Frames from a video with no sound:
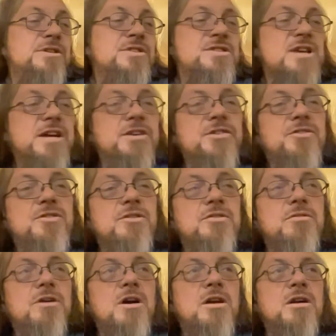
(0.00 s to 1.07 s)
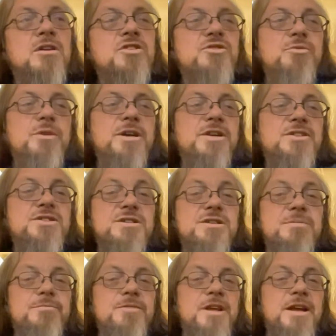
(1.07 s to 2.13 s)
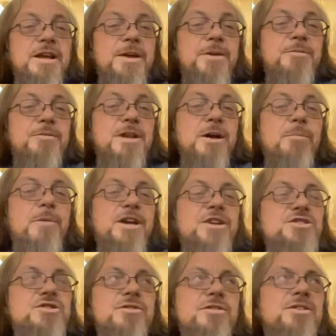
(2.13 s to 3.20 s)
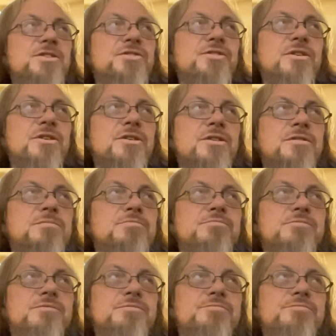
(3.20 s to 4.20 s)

The second 2 are twins. Now, mind you,